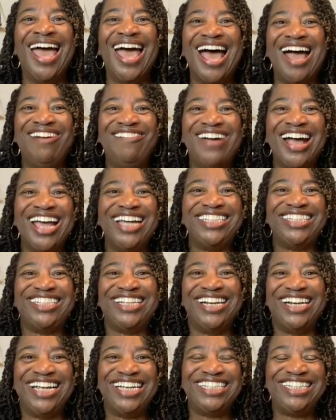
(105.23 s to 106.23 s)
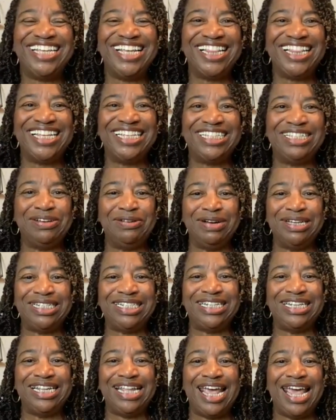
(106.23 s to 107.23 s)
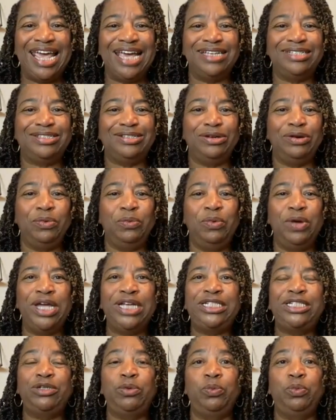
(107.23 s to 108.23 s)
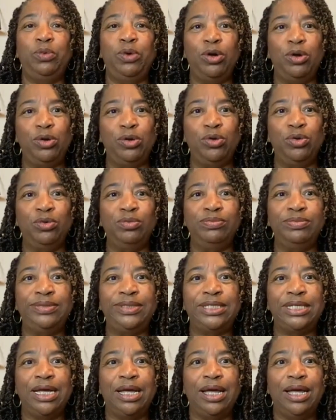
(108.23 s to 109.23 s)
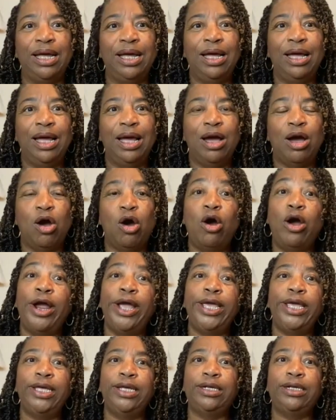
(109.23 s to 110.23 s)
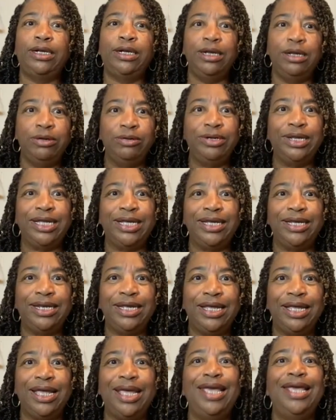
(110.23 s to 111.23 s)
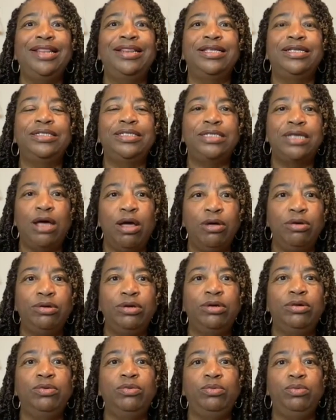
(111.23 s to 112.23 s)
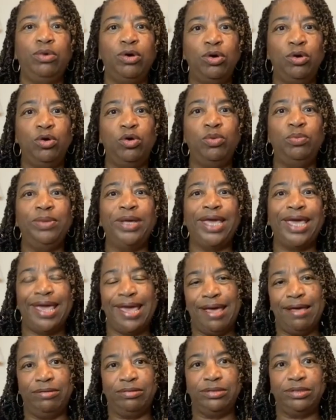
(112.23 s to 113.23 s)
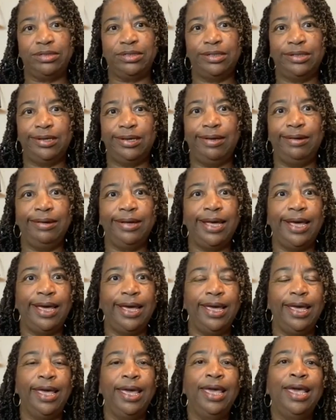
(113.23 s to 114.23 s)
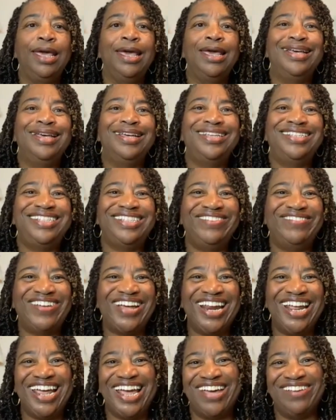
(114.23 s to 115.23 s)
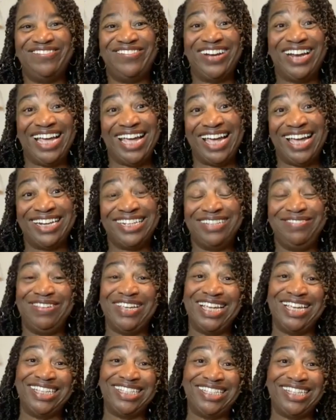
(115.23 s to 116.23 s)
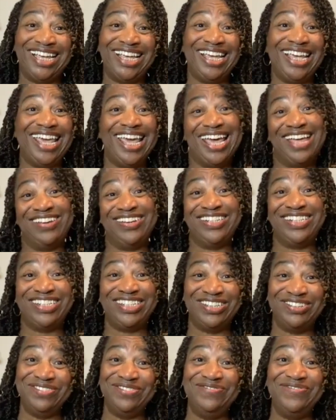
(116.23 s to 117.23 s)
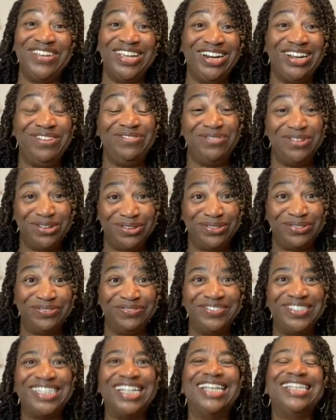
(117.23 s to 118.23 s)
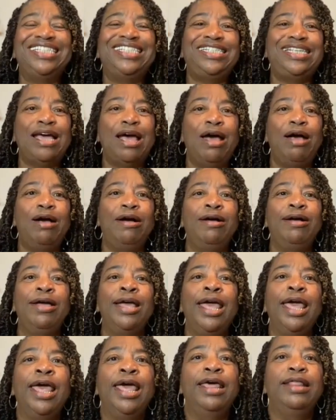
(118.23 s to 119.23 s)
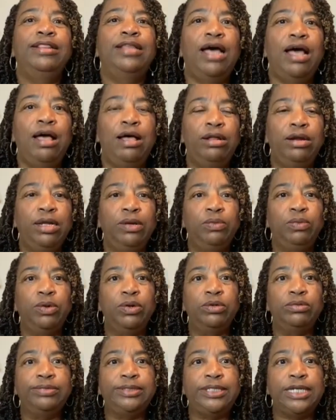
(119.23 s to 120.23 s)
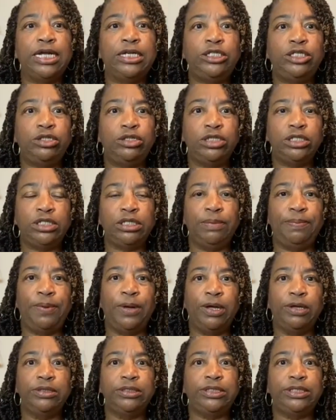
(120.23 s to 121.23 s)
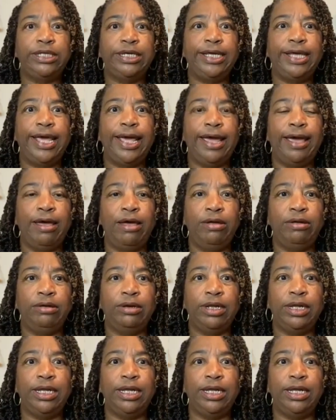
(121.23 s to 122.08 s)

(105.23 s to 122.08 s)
All right, so let's get this question answered. Which rooms are included in the total room count? Okay, somebody got flagged because they counted too many rooms. So the only rooms that you're supposed to count